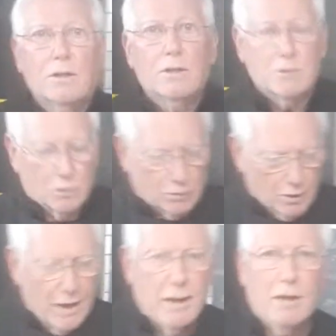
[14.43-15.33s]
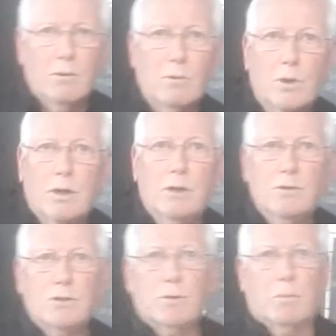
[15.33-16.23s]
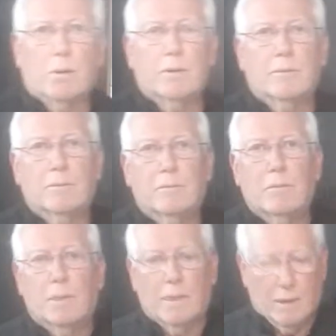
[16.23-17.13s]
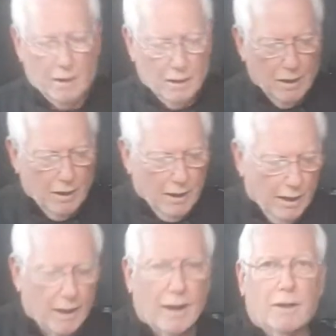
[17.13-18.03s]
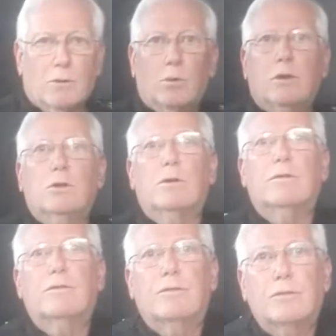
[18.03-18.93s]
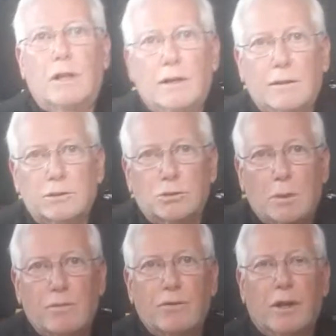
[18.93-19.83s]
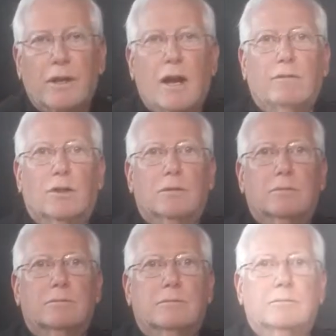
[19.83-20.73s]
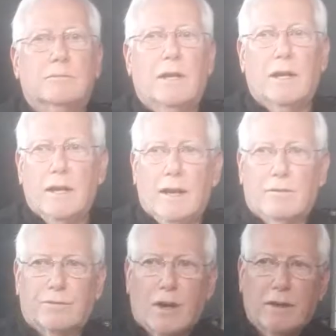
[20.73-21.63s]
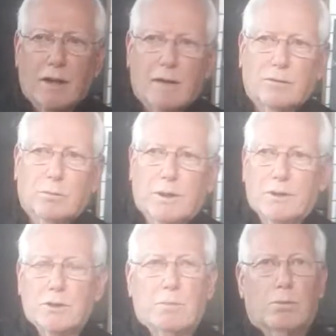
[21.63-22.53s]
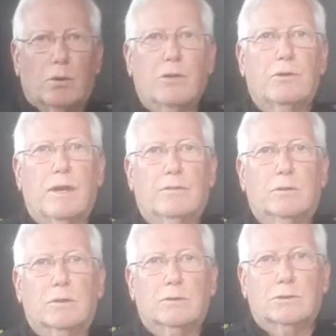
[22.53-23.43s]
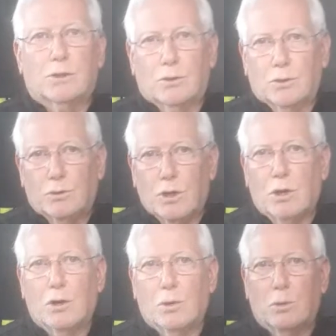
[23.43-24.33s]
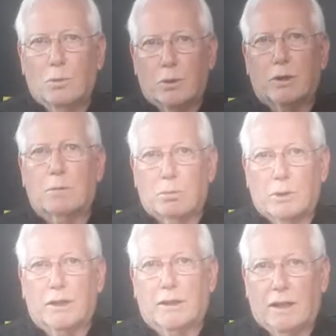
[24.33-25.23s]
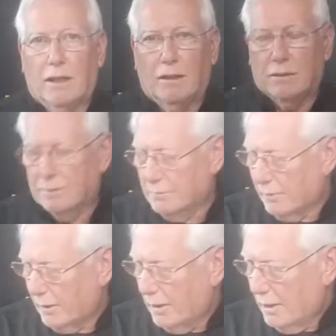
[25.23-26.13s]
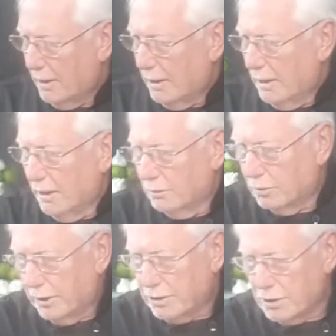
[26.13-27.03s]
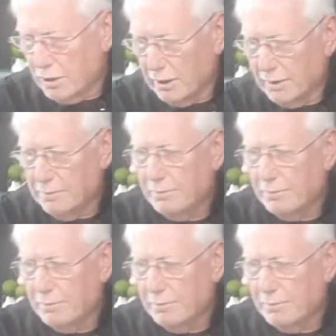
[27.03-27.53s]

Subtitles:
So tonight we're going to use shrimp. And we're going to do a Shrimp Fra Diavolo. And Fra Diavolo means brother devil. So you know we're going to bring the heat. Traditionally,